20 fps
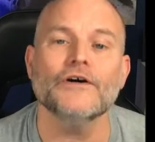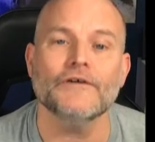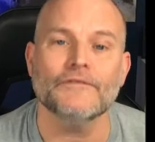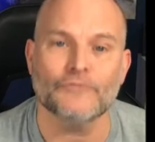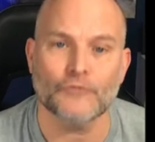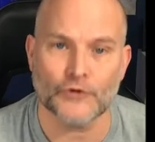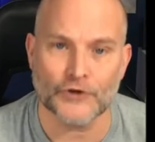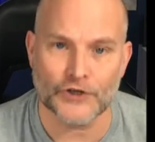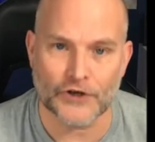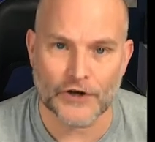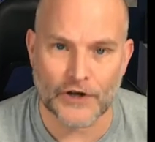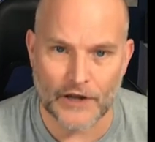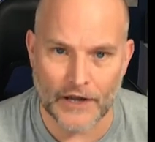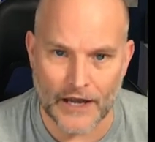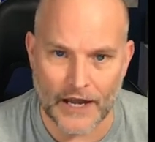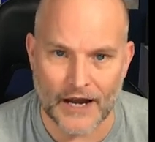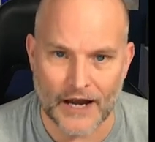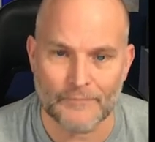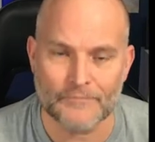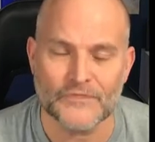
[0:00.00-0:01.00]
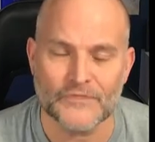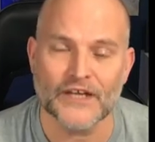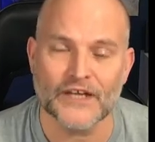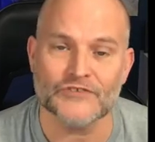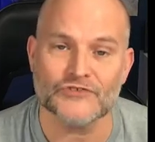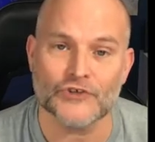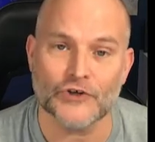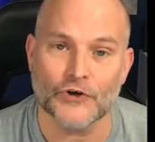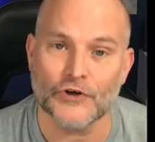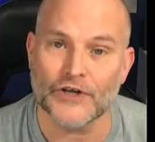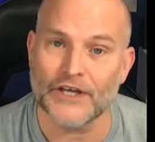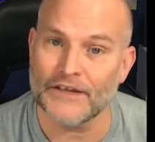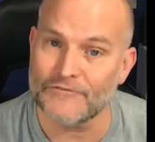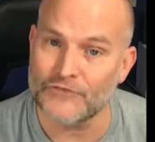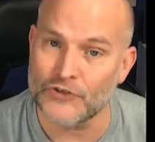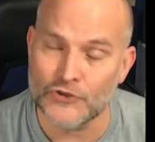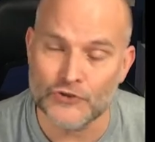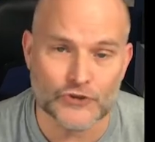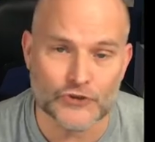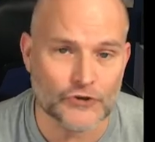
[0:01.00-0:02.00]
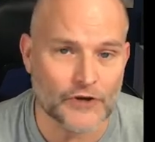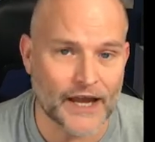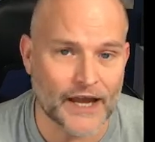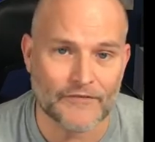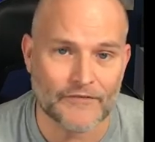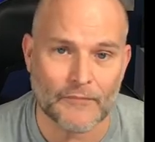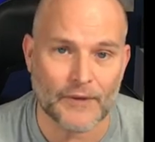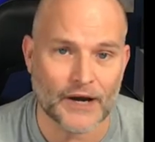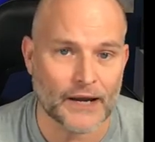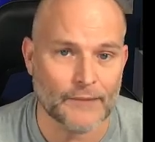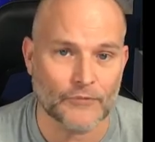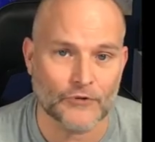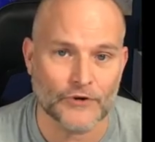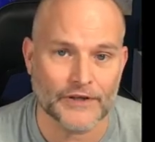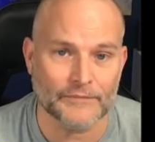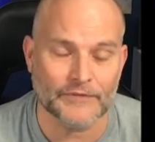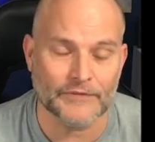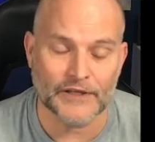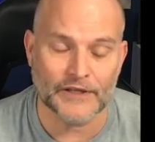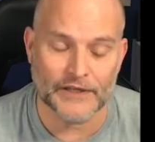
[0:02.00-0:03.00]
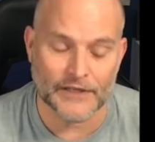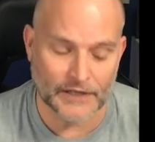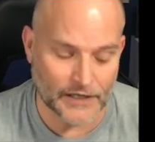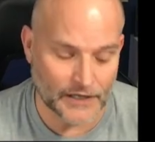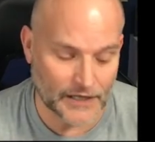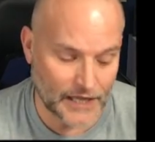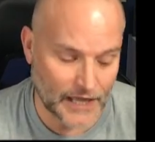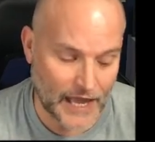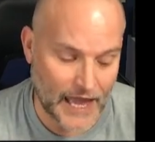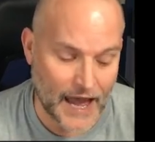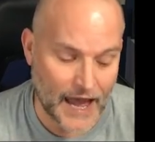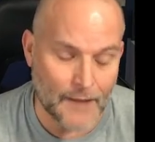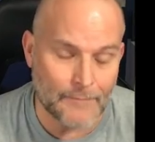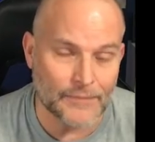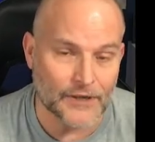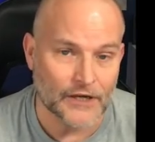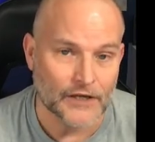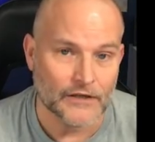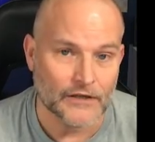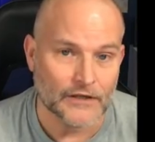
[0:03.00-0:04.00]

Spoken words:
for your app. And so if you do have a Bible app,